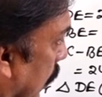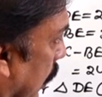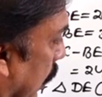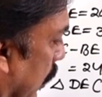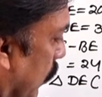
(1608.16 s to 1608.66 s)

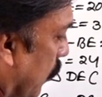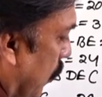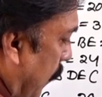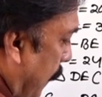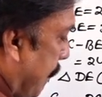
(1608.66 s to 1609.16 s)

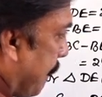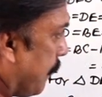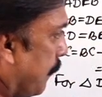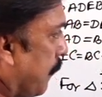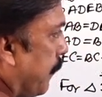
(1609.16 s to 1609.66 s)
into
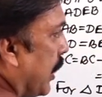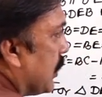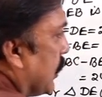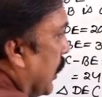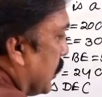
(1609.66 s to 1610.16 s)

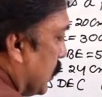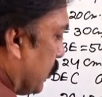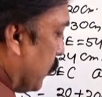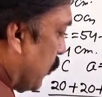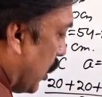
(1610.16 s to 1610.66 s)
base is
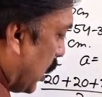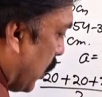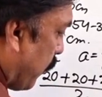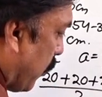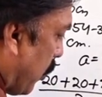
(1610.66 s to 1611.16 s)

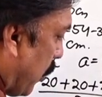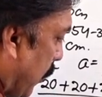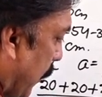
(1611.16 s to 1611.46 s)
24,